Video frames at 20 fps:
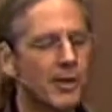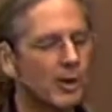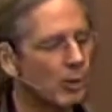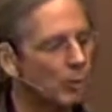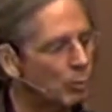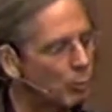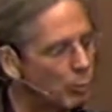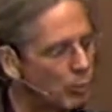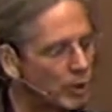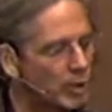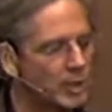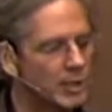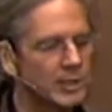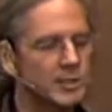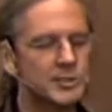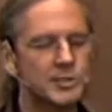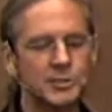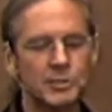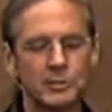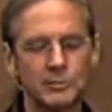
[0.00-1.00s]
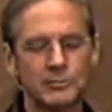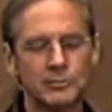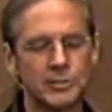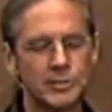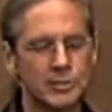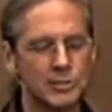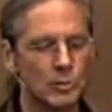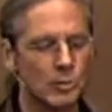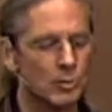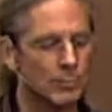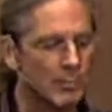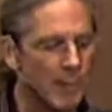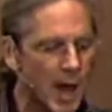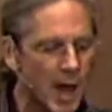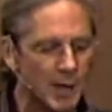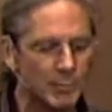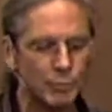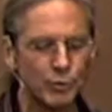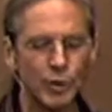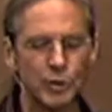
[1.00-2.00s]
They are willing servants, Lord,
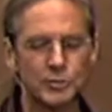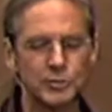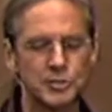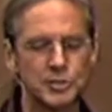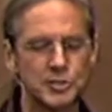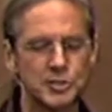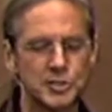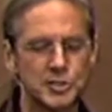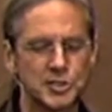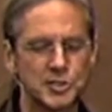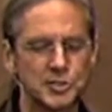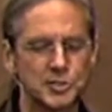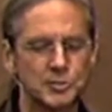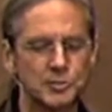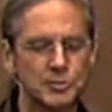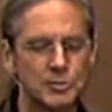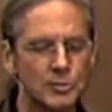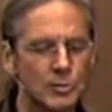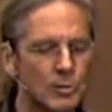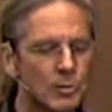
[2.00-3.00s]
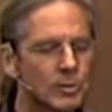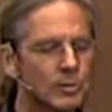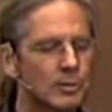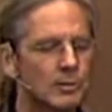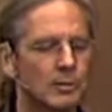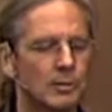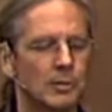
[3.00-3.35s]
my brothers and sisters, Lord.